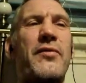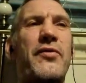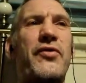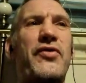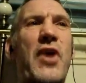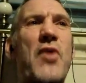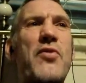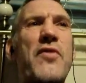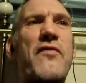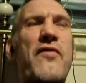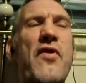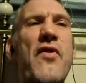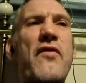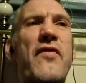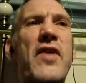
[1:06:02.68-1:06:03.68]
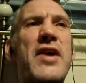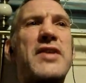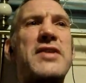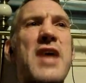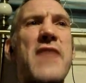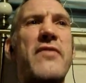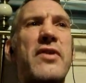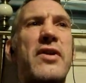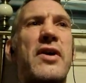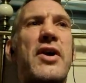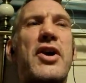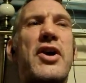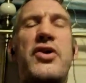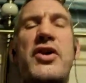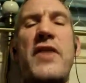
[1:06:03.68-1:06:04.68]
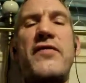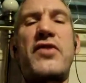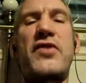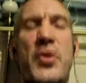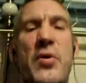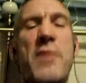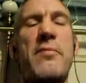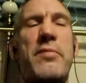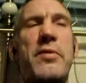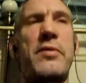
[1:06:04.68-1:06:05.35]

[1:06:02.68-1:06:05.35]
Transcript: sold them through Phase 7, you'd have to do them